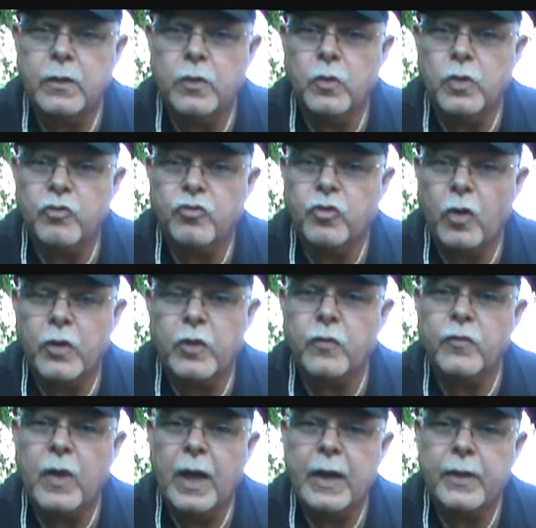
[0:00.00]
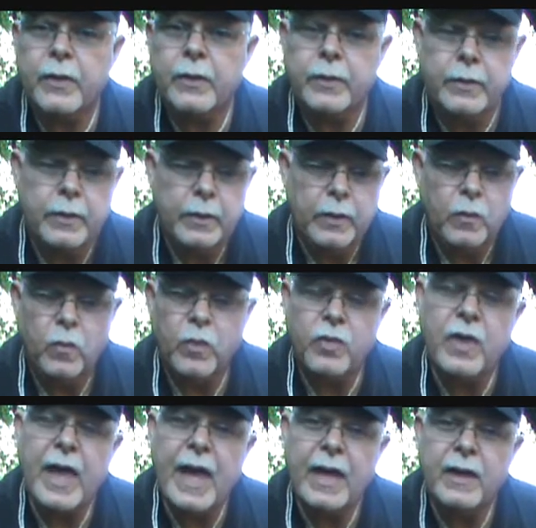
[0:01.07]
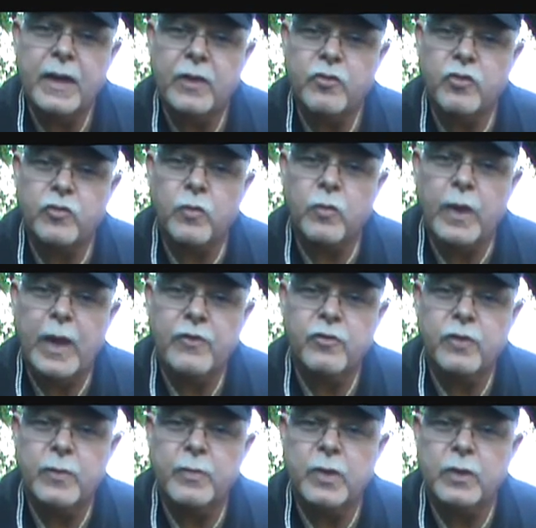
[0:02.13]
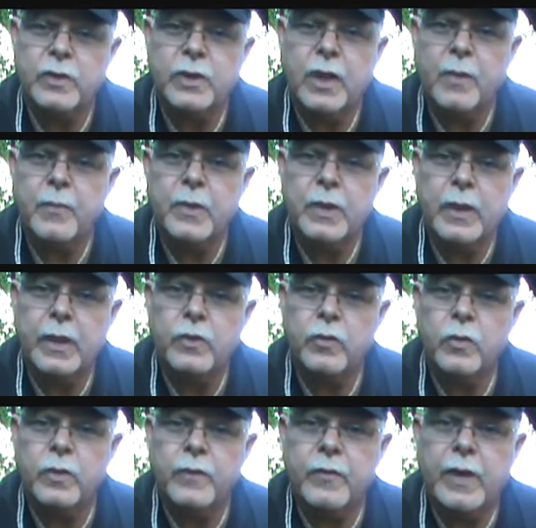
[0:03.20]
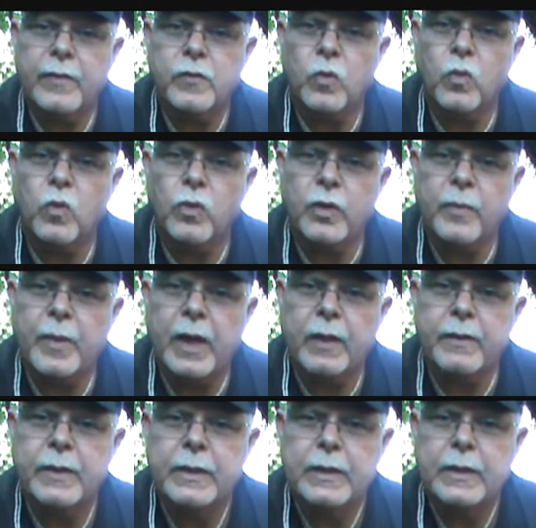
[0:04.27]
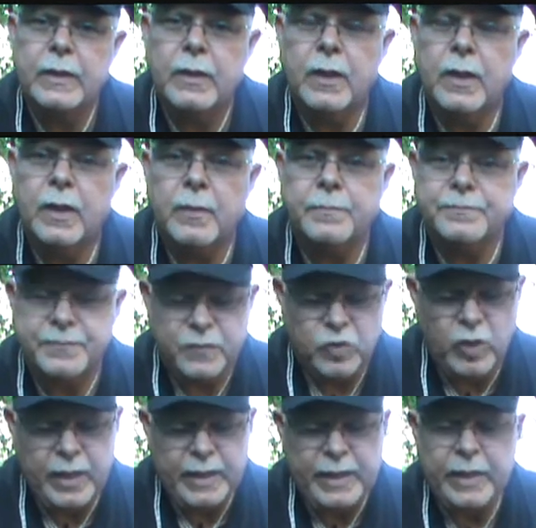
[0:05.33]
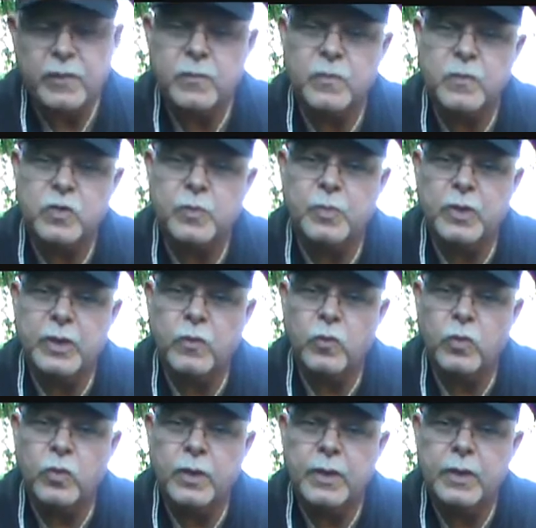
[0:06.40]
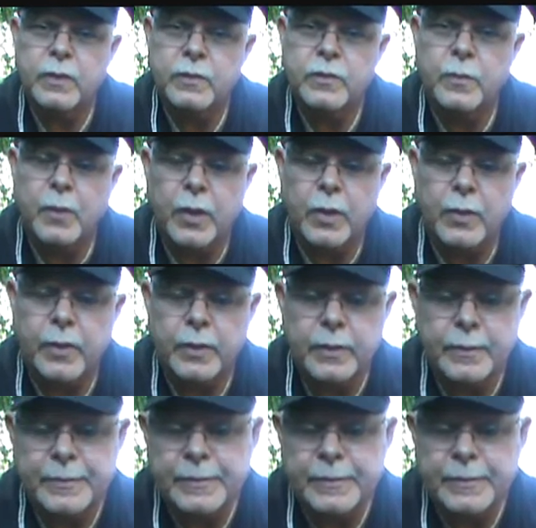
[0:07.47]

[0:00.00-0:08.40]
you can start your fire with that and just gradually build it up, and you don't even have to worry about trying to get split wood to burn.